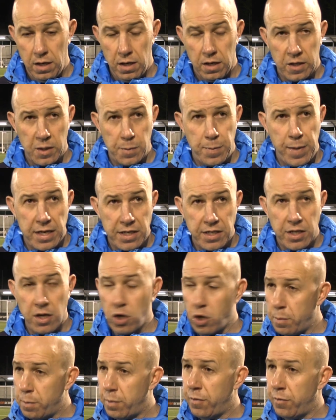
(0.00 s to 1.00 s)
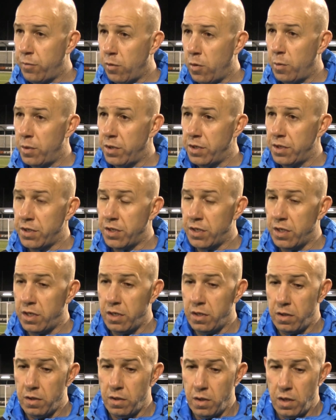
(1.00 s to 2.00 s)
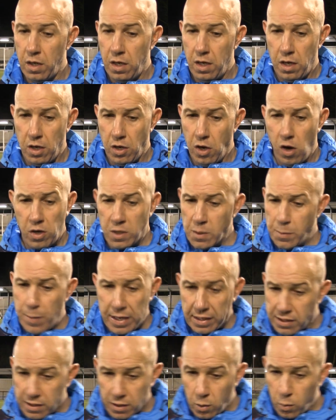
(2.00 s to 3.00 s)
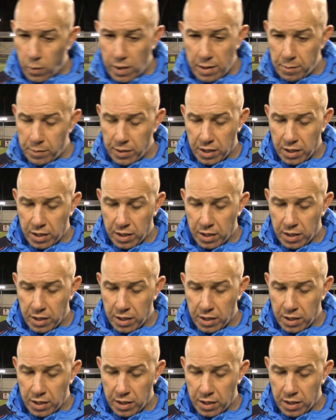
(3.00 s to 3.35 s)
expecting a good performance, and not expecting a win,